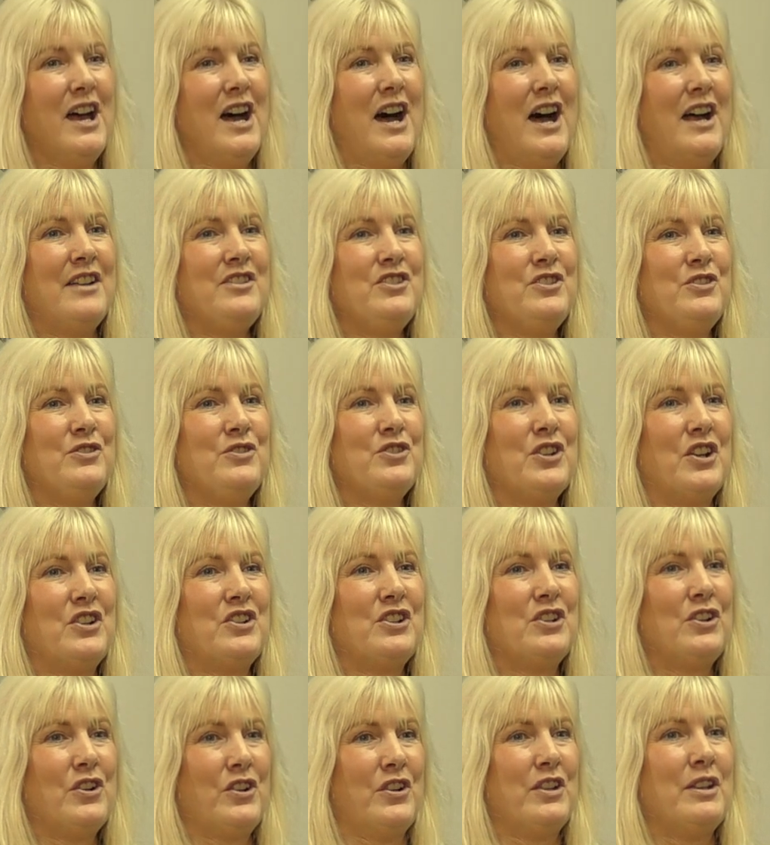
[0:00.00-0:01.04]
and you just
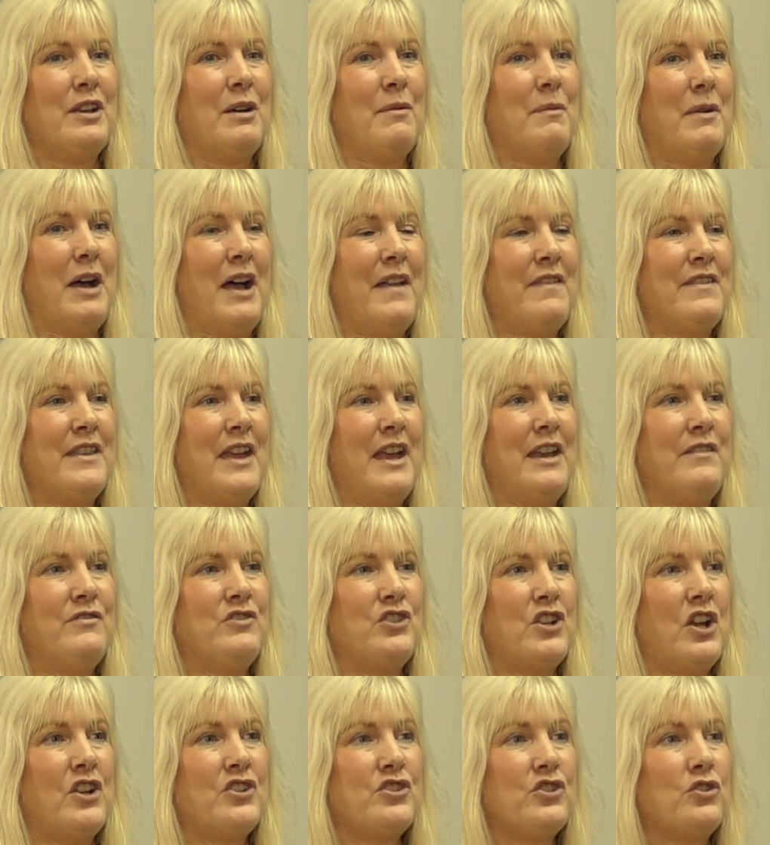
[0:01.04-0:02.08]
look at them and they've
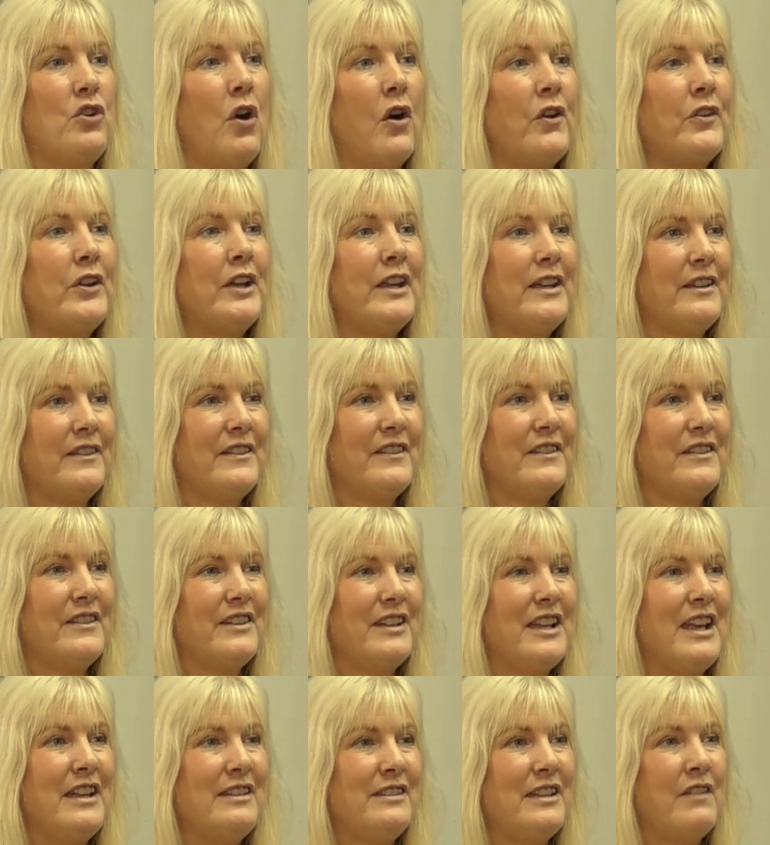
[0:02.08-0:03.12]
just got it.
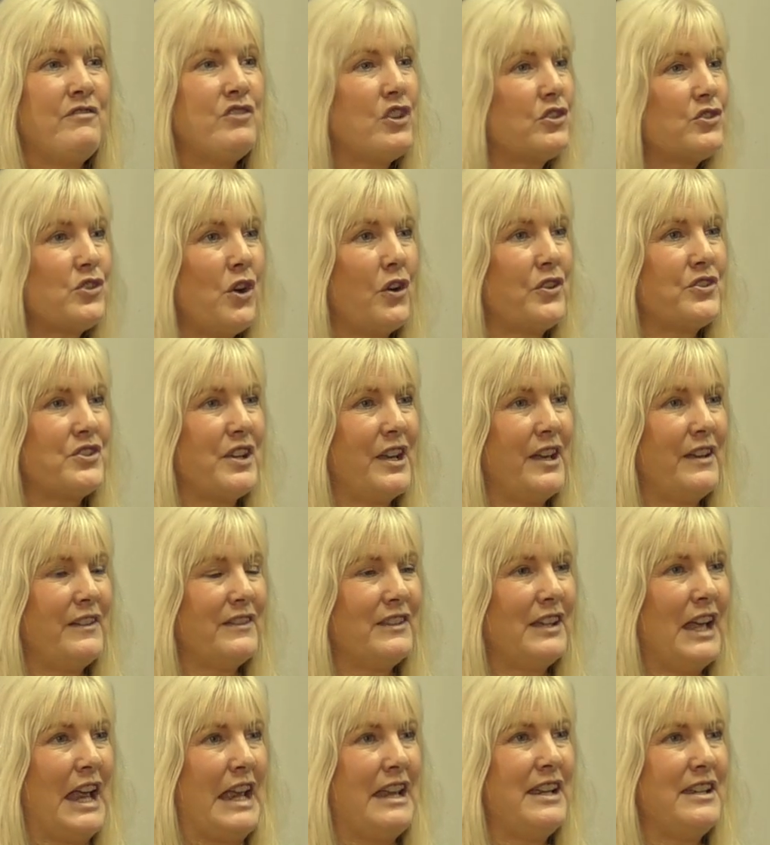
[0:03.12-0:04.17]
It, they've just got it.
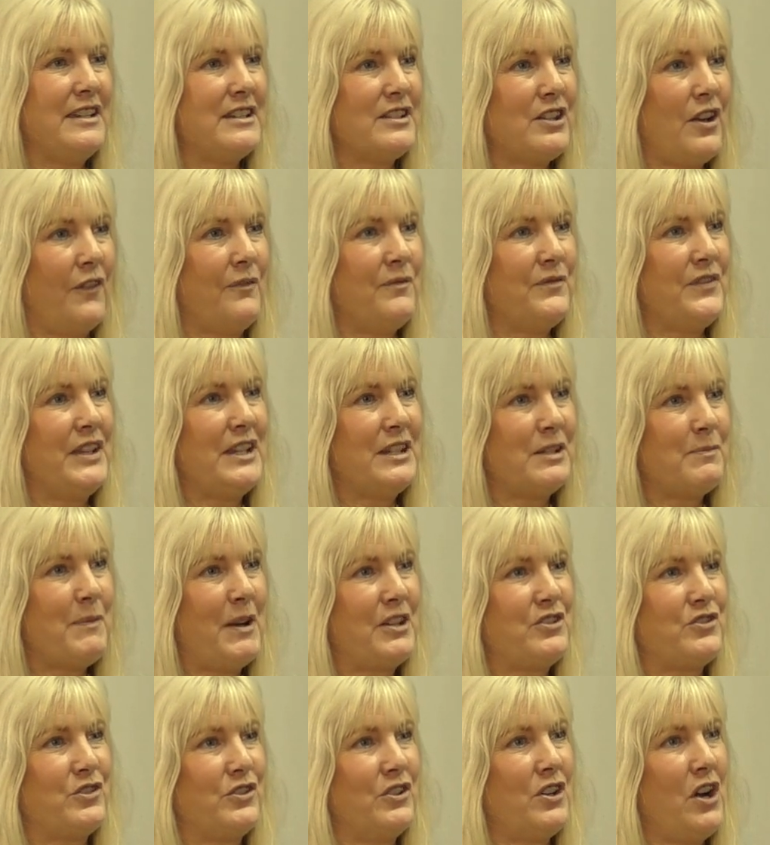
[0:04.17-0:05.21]
It's something
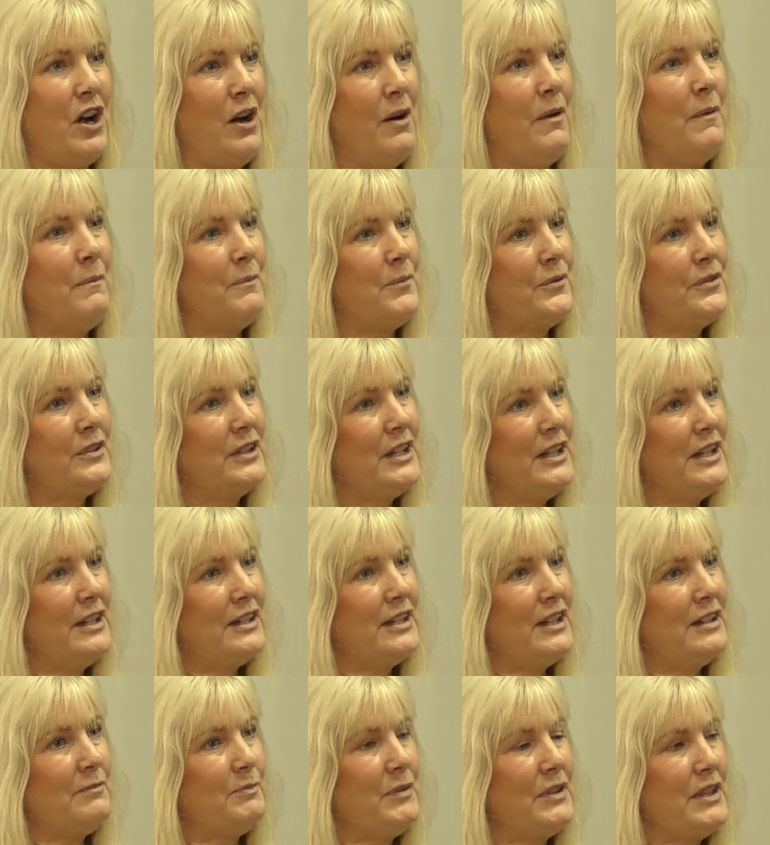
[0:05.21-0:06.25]
special. You can't put,
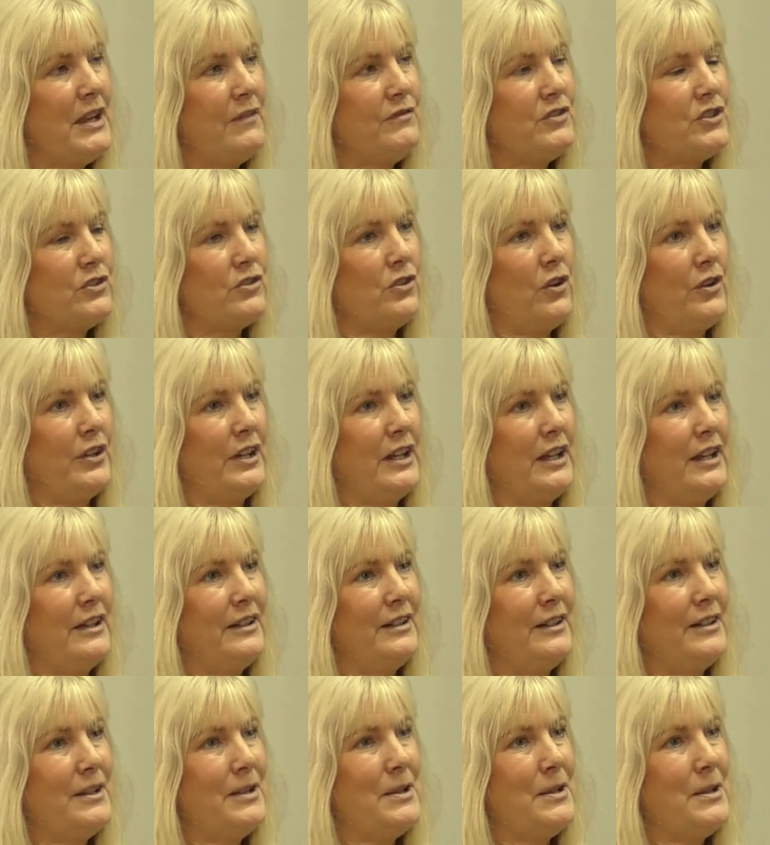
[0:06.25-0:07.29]
but they've just and got some it. Some of the
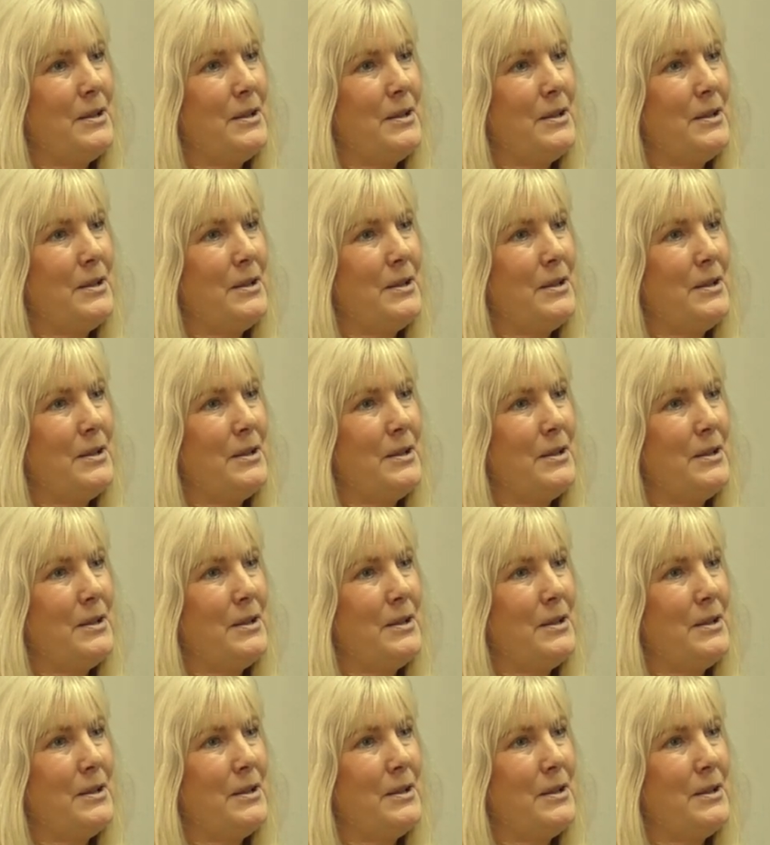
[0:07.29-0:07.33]
most